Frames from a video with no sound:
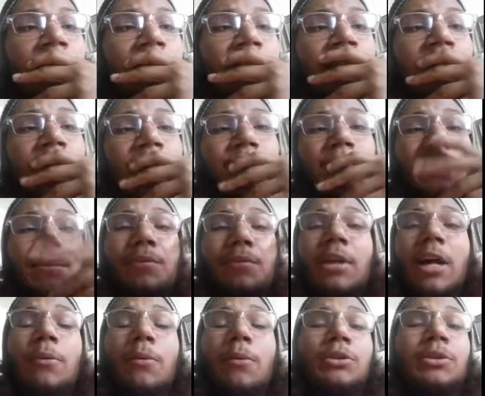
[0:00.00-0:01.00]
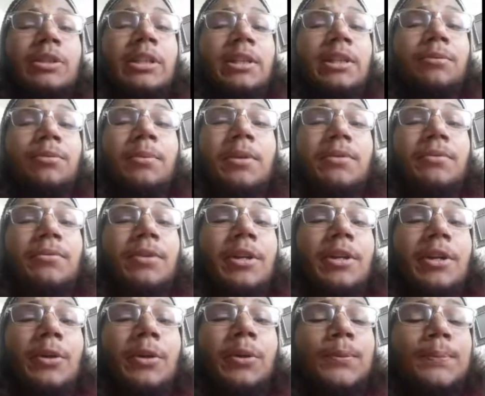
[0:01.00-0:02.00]
But if you got what you needed from this
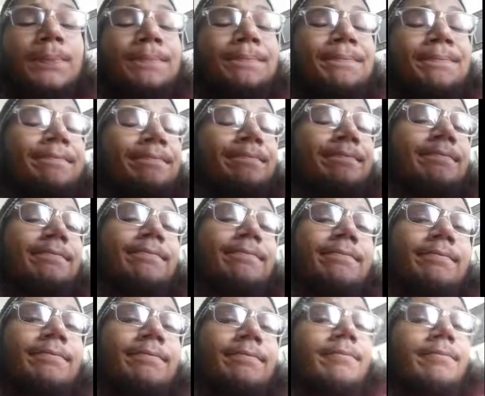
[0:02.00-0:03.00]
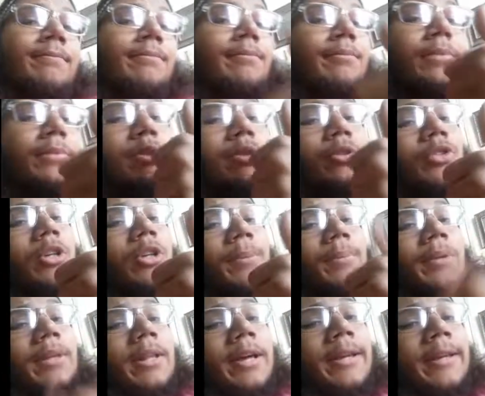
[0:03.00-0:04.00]
video, be sure to drop a
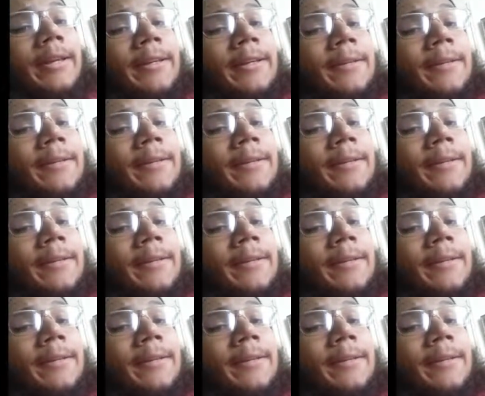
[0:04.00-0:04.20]
like.